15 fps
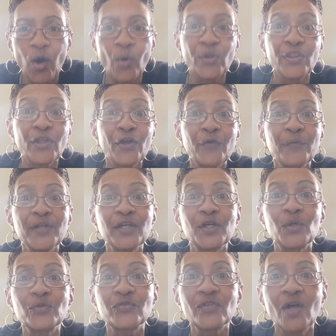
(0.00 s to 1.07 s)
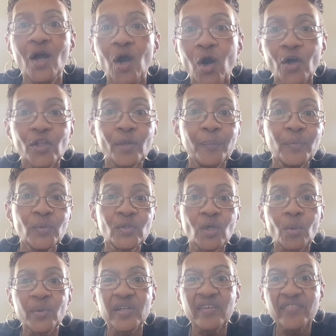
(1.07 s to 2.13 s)
or the green coat or the blue
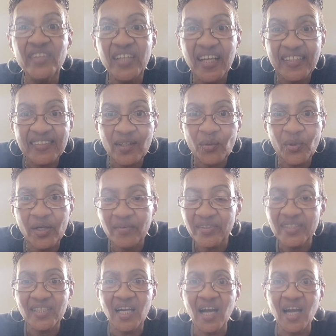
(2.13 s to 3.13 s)
coat, whatever the heck they're wearing.